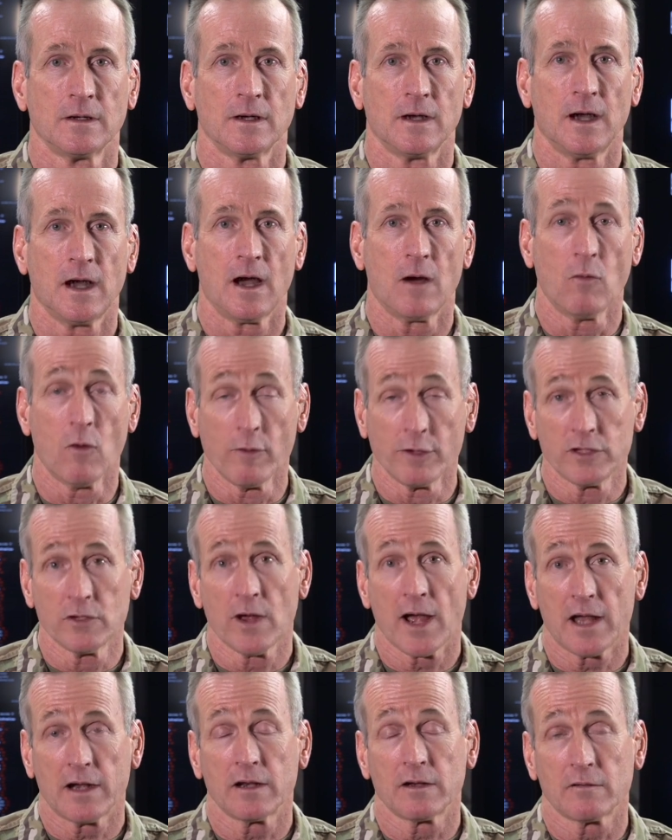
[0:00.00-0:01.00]
Uh, well, we do
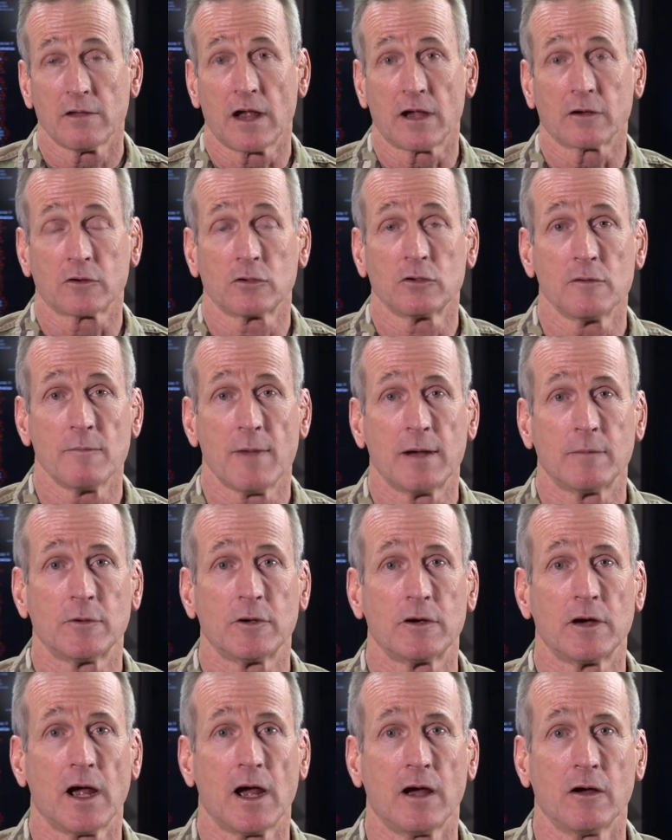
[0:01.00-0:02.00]
have a crew
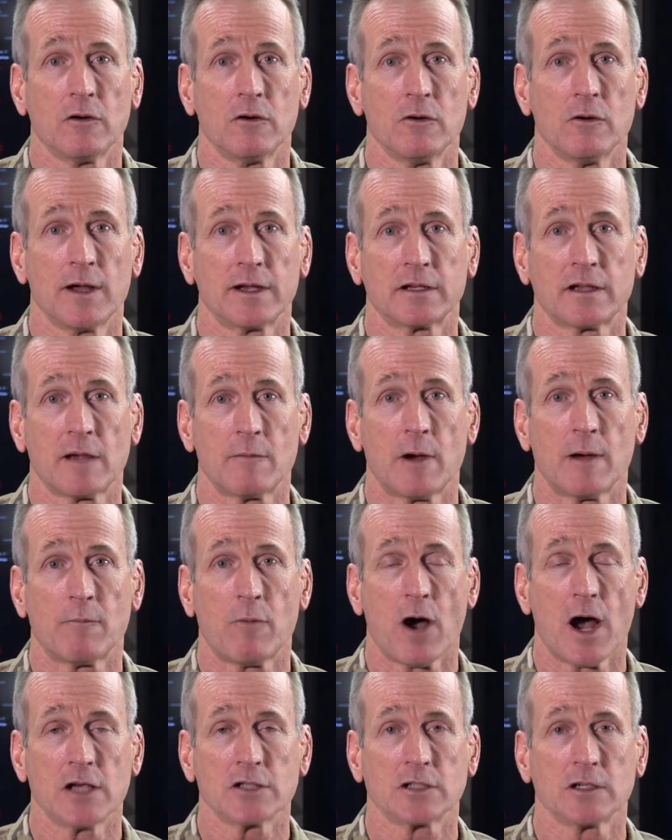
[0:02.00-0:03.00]
member uh, who had come up
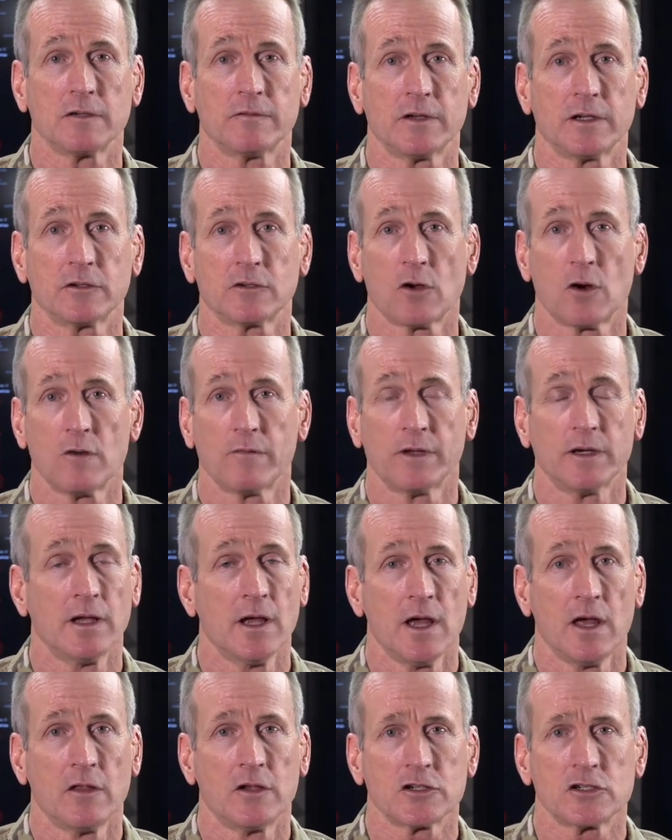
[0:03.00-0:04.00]
positive in COVID.
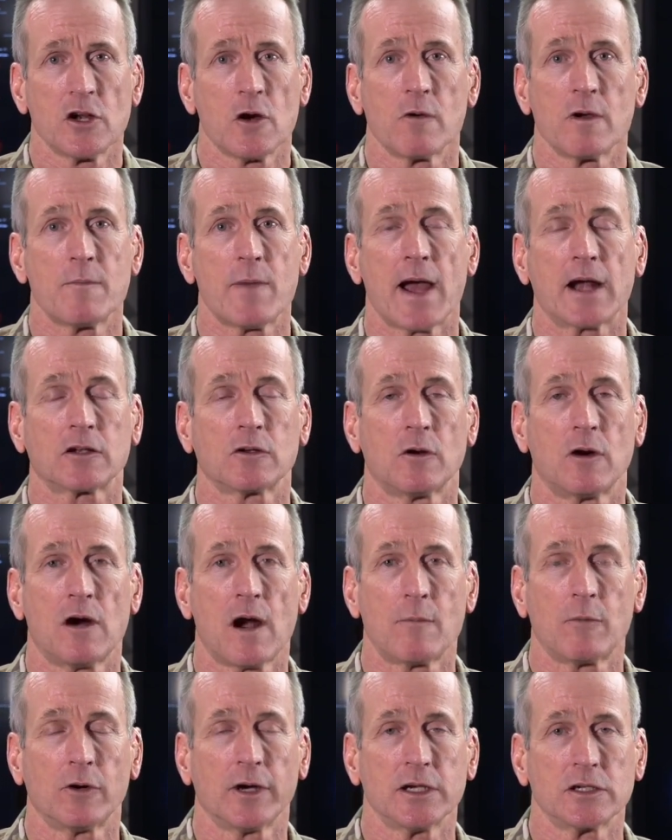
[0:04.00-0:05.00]
There's no impact to our
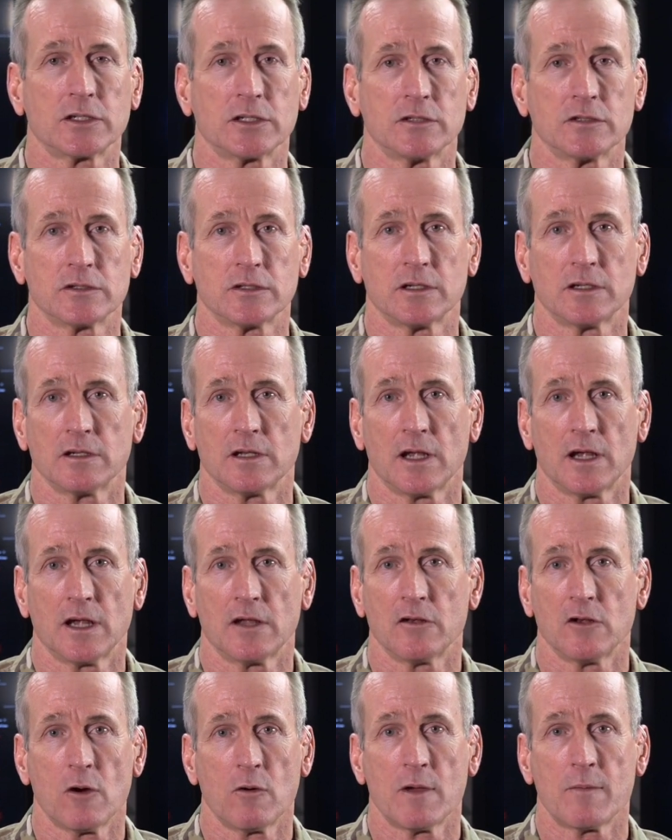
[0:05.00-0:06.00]
operations and uh,
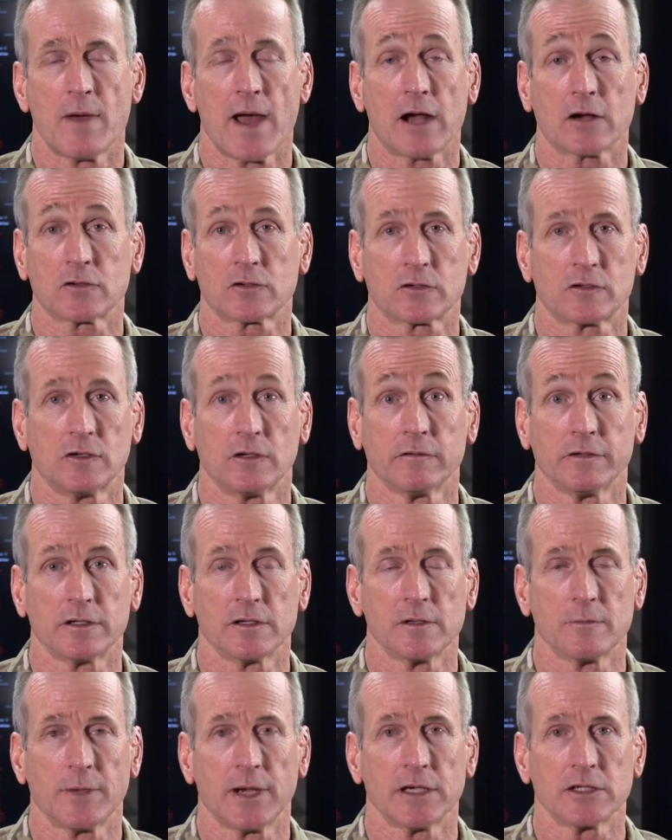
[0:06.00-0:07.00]
no impact clearly to
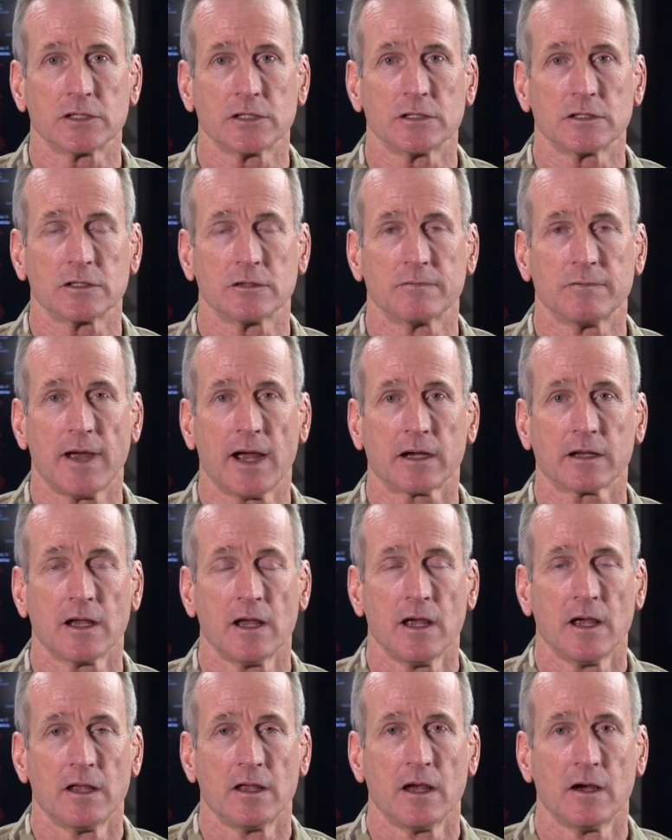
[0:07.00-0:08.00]
the patients. In fact,
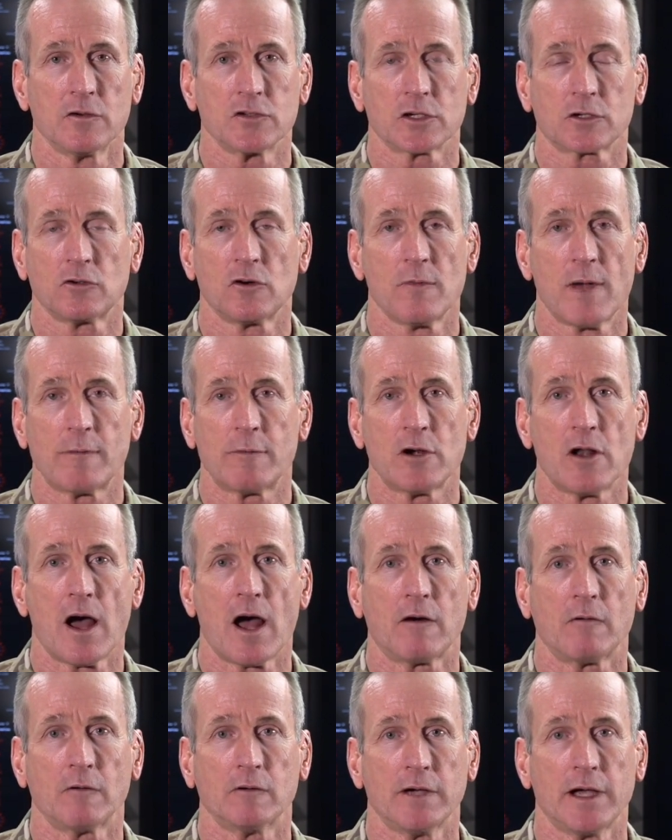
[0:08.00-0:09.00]
it was a crew member
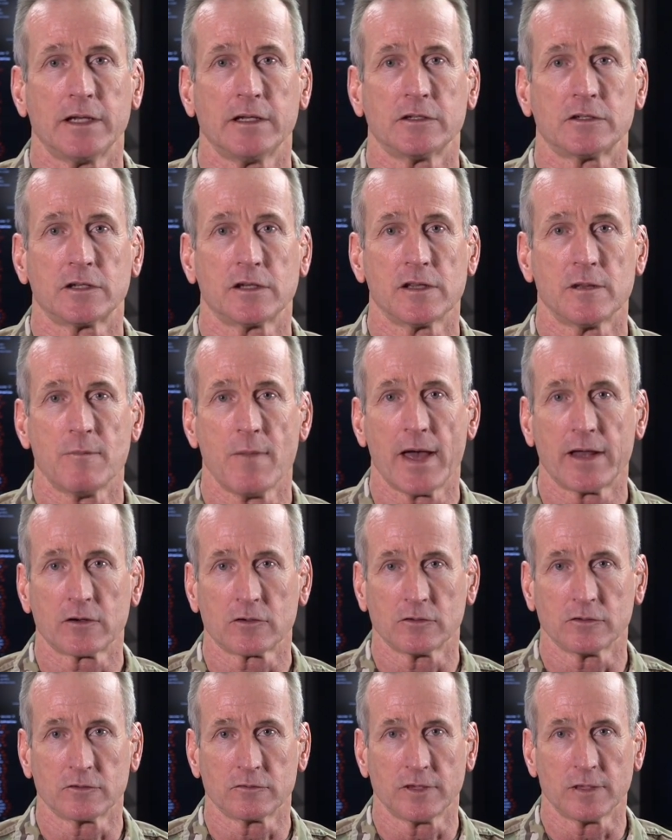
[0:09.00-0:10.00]
not related to the
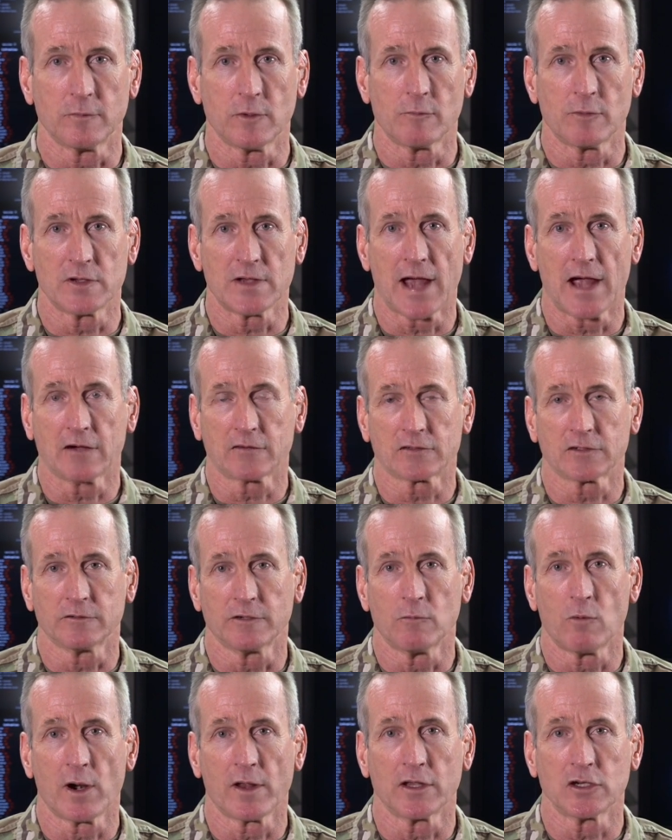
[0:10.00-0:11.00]
medical treatment, but actually
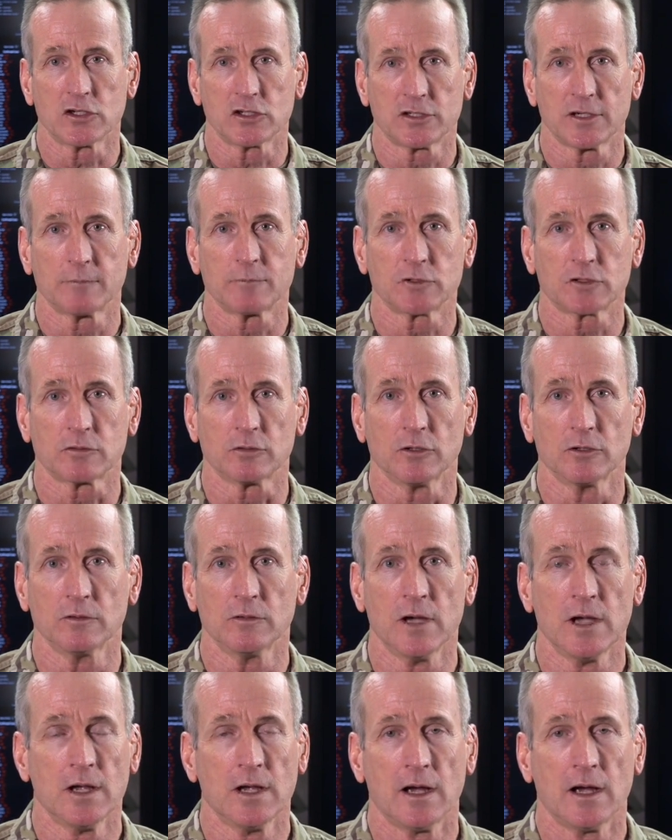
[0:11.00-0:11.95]
one of the ship's crew.